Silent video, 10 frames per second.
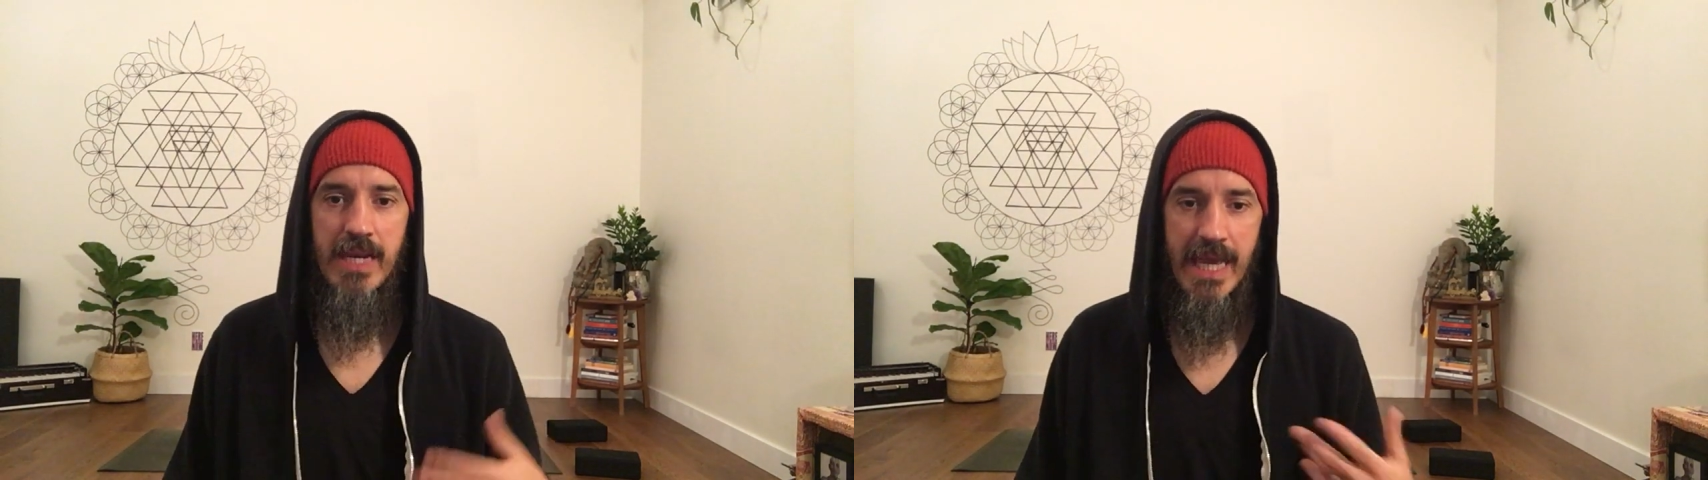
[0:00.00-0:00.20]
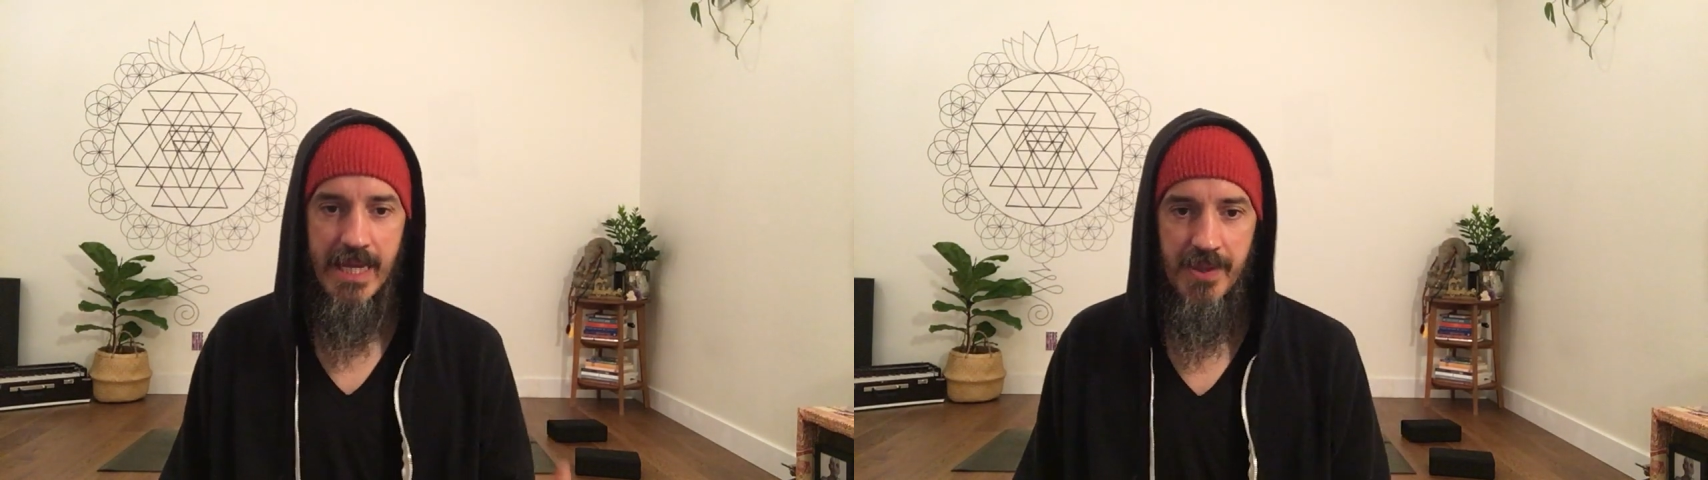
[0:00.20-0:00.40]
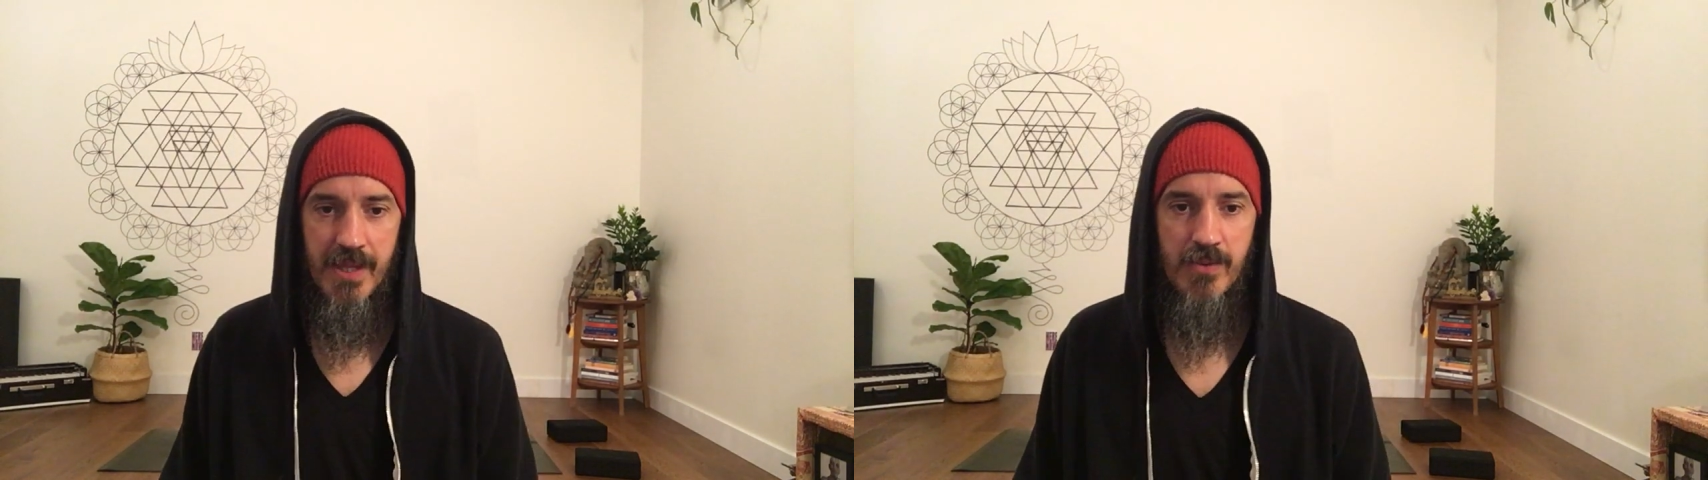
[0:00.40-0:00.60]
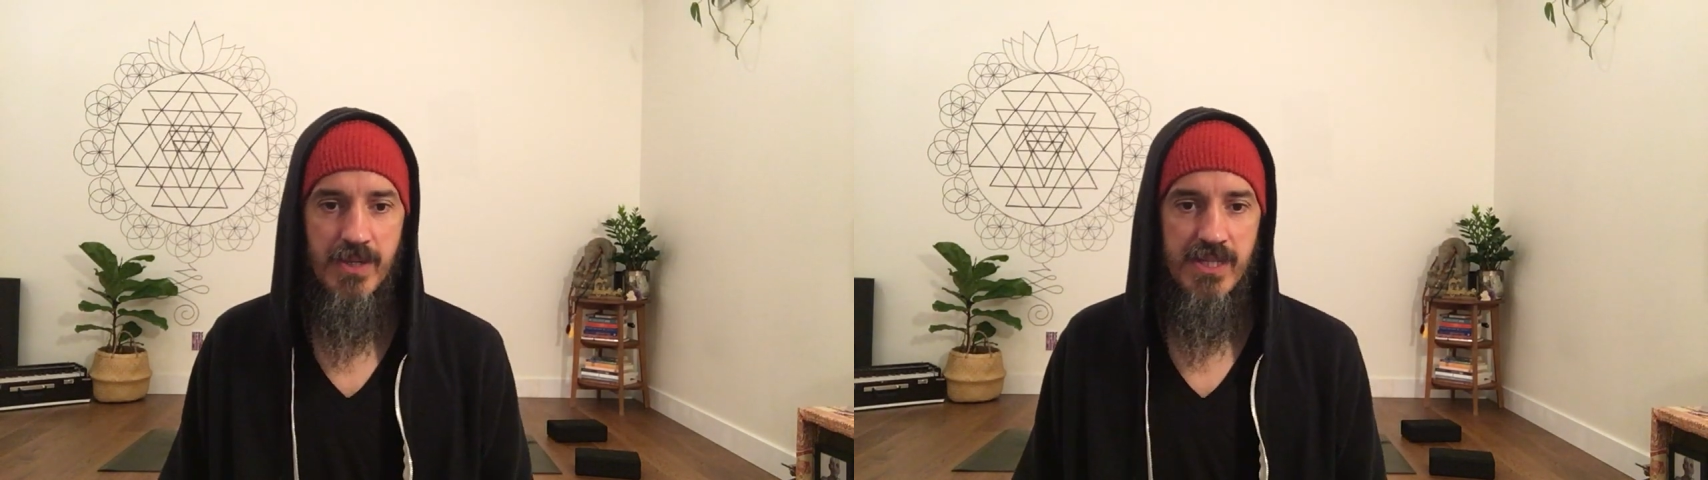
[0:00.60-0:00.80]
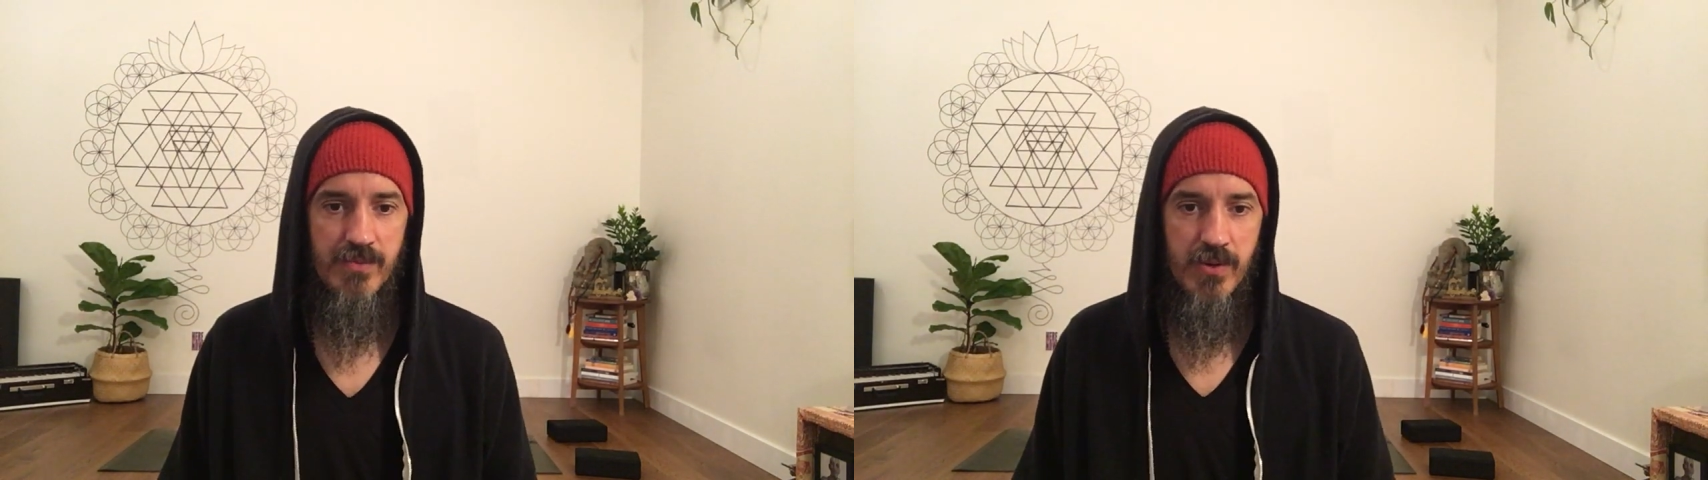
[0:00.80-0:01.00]
lengthen and we
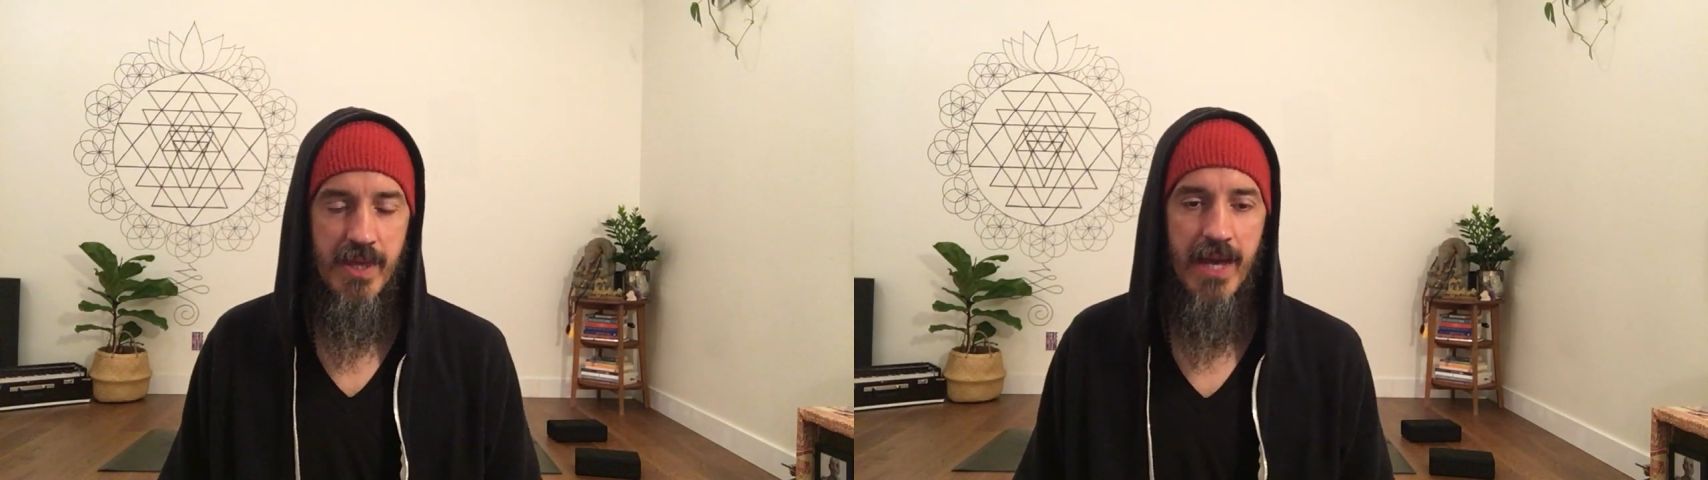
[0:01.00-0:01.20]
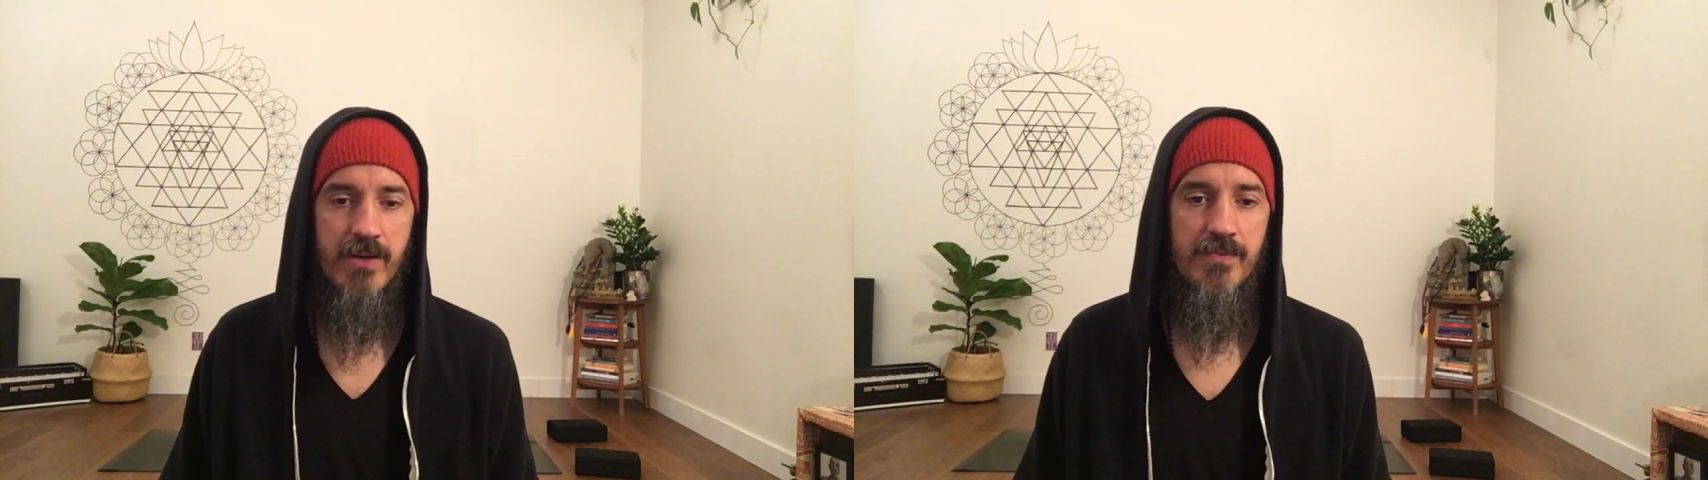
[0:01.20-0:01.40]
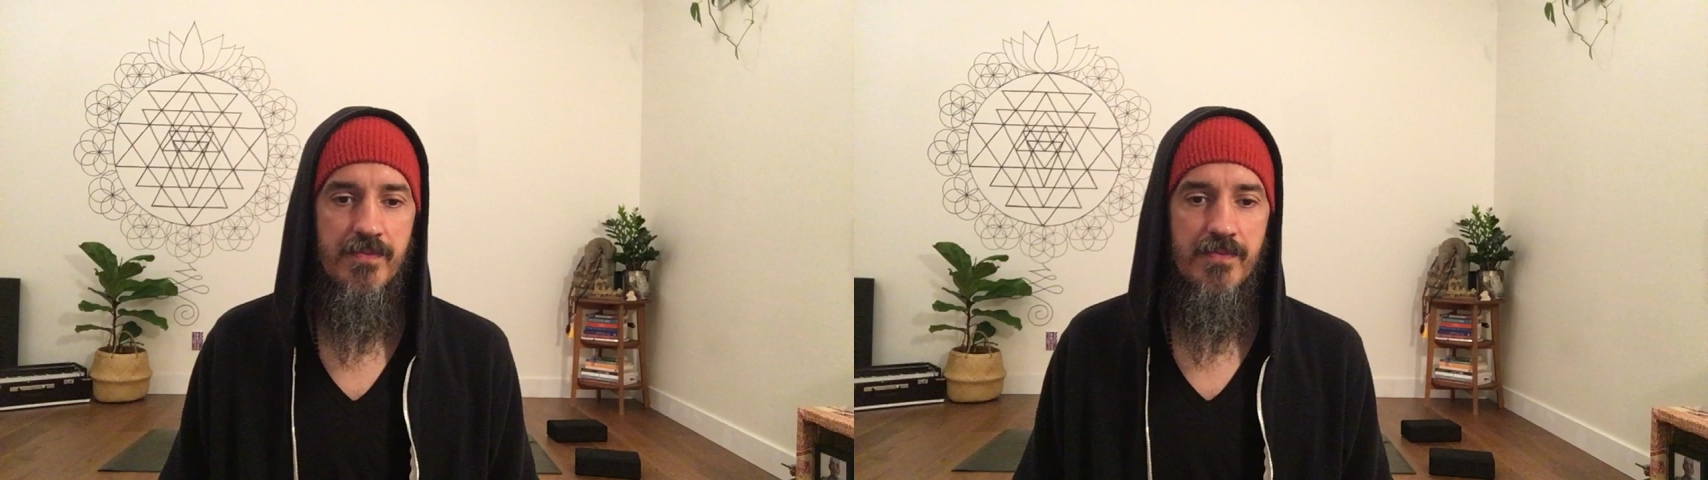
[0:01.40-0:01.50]
smooth out.